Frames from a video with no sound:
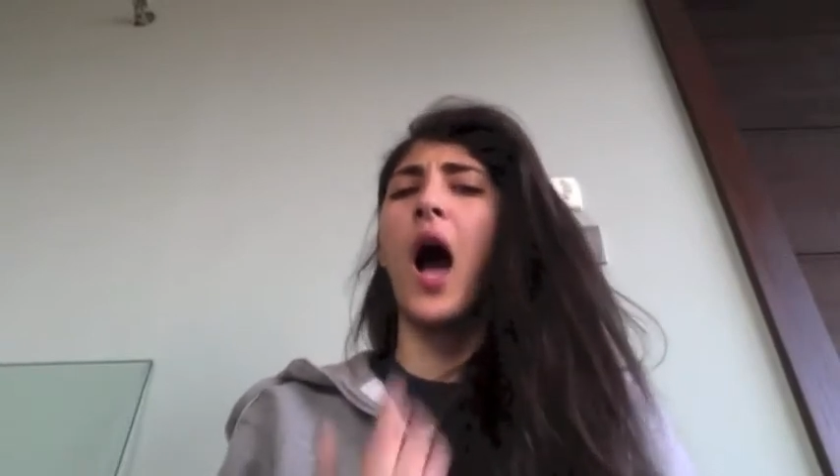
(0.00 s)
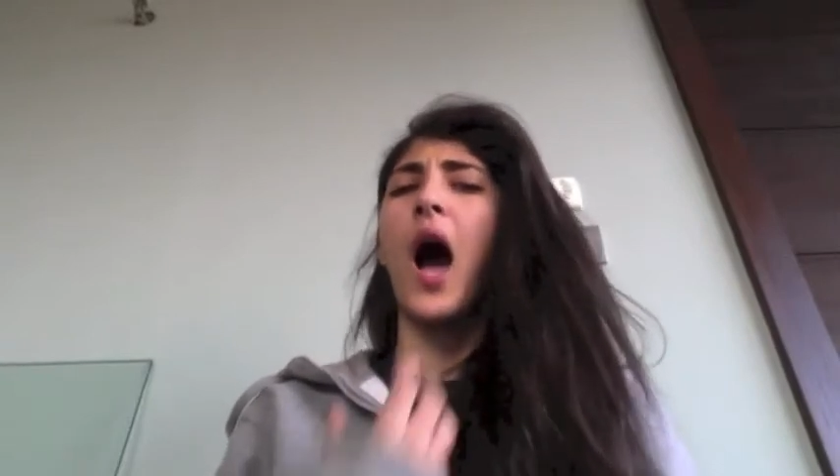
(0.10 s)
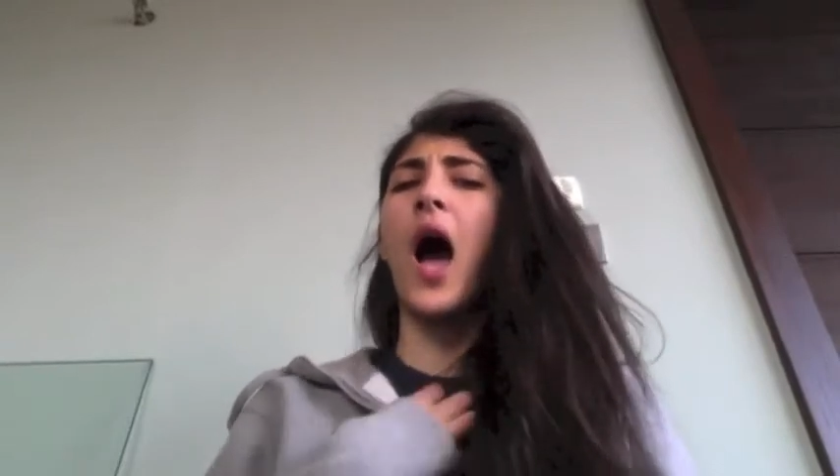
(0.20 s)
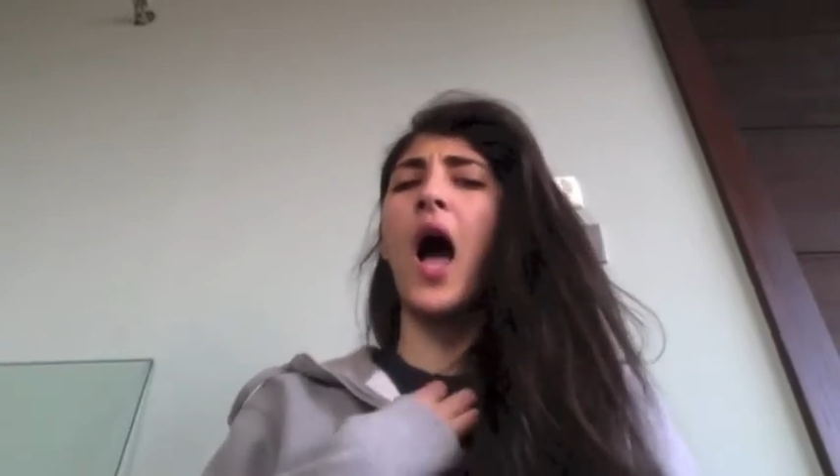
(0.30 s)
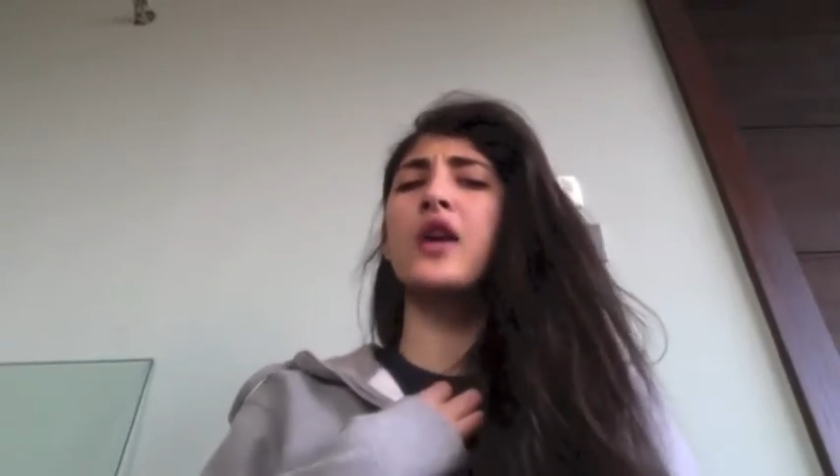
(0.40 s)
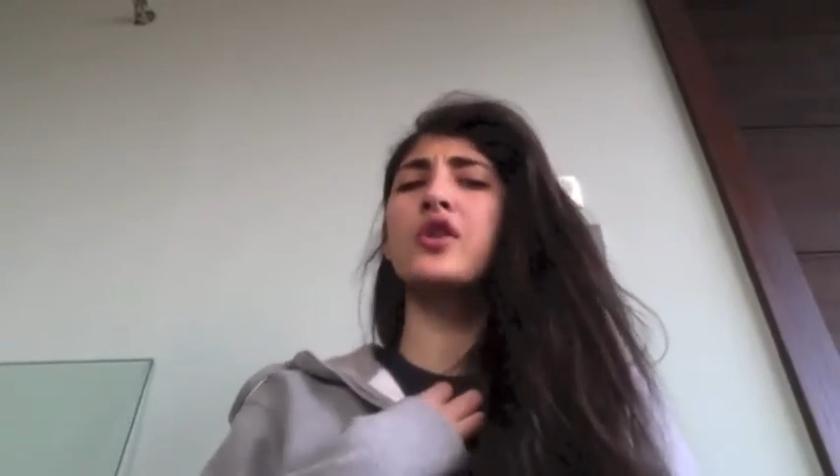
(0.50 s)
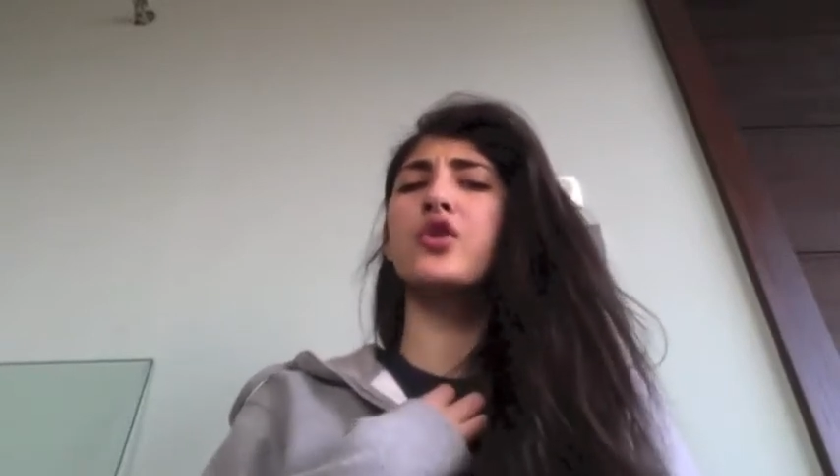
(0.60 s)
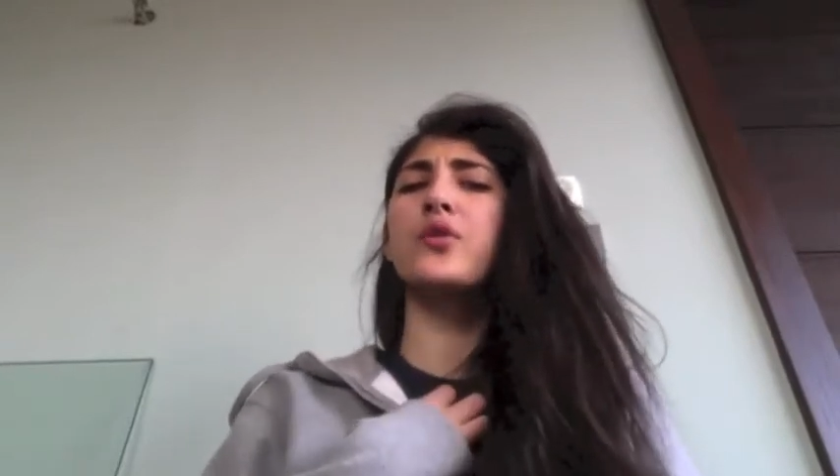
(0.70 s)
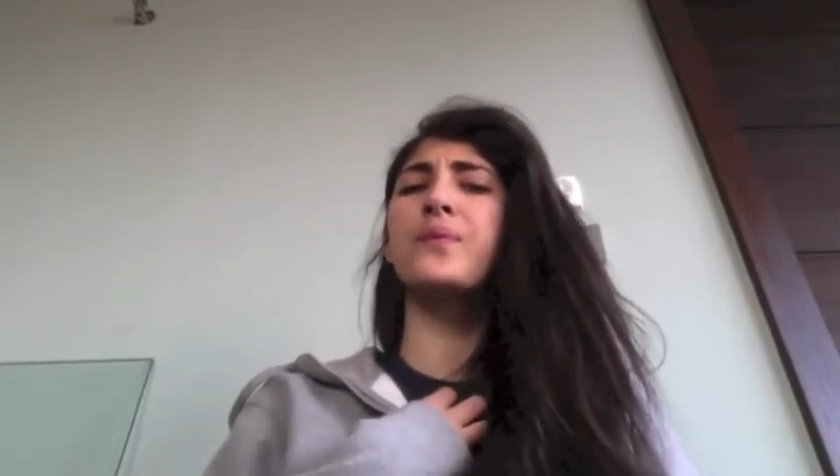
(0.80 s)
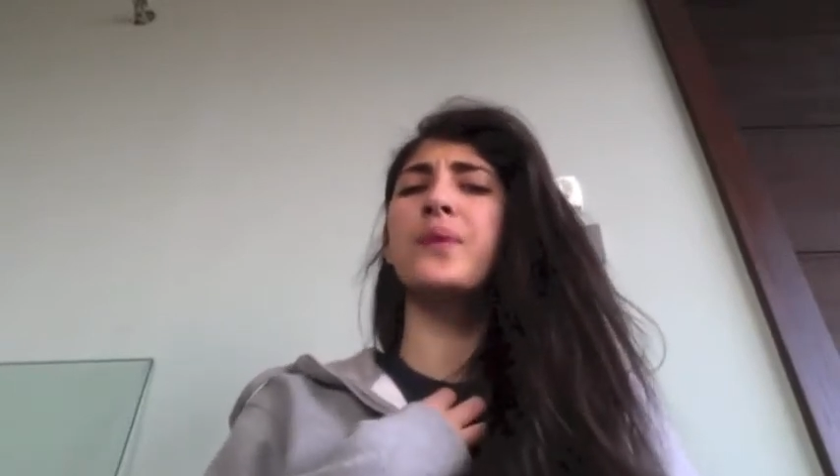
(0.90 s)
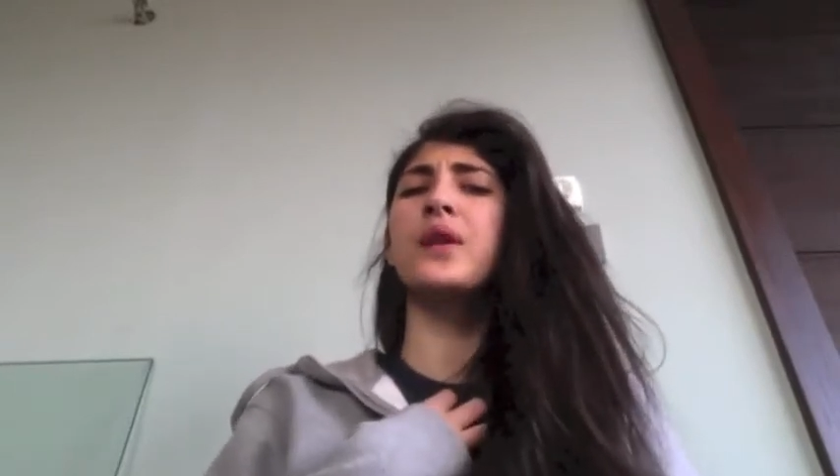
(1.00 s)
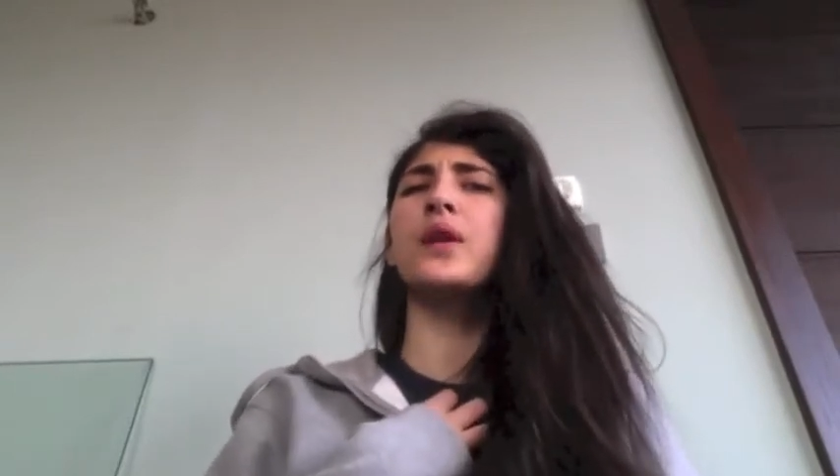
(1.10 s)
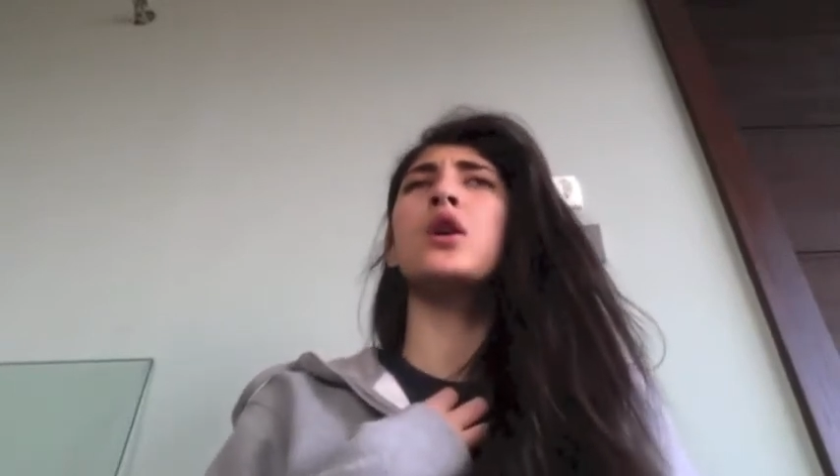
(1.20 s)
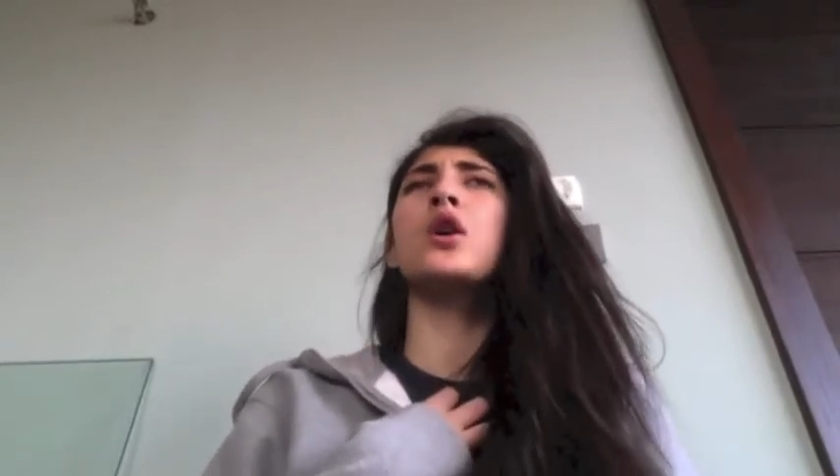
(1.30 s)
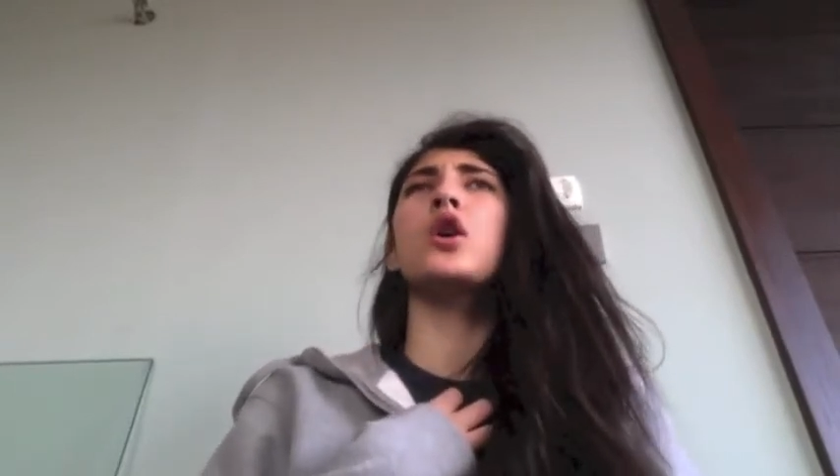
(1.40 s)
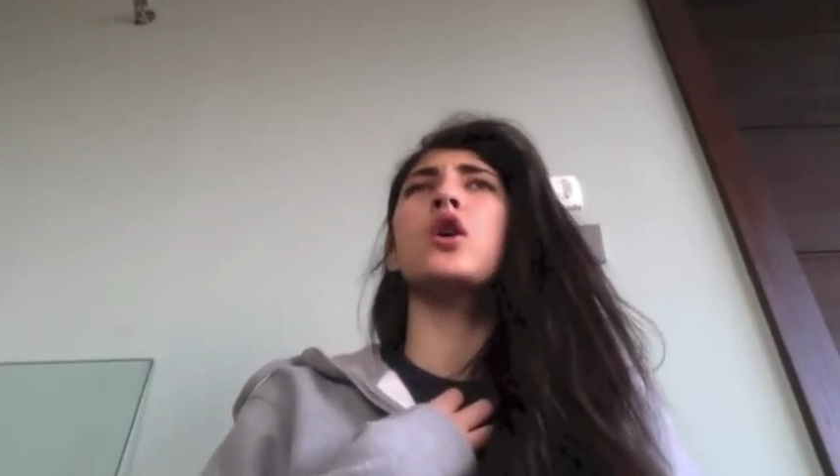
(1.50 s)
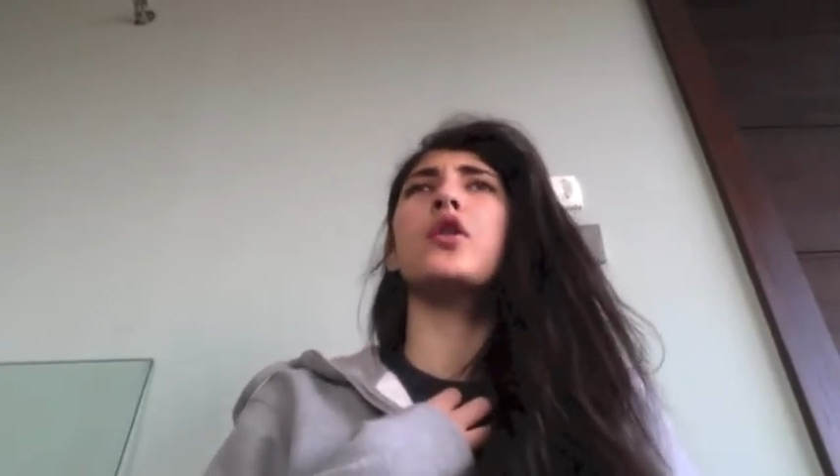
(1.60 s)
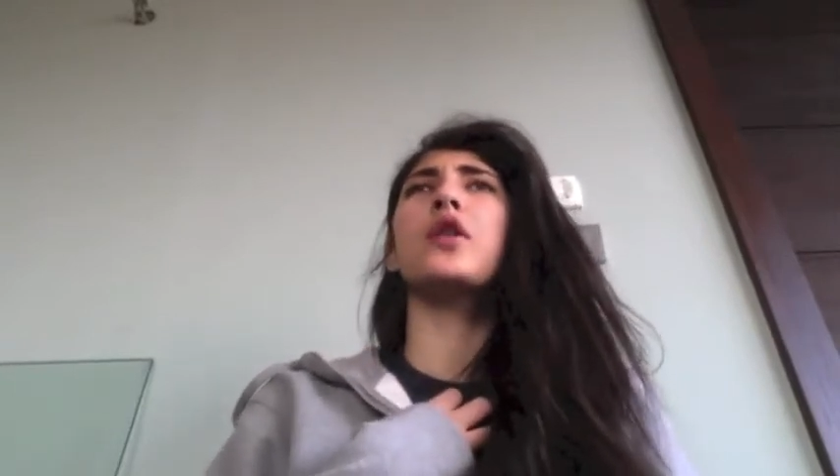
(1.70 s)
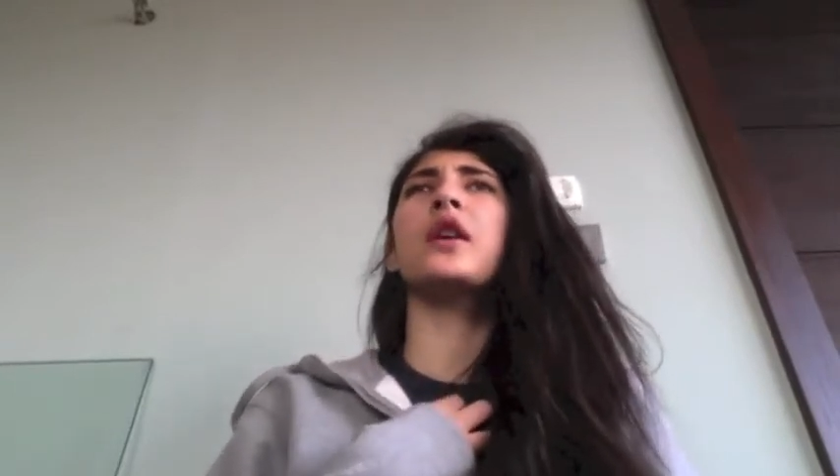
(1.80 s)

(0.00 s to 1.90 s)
I should be the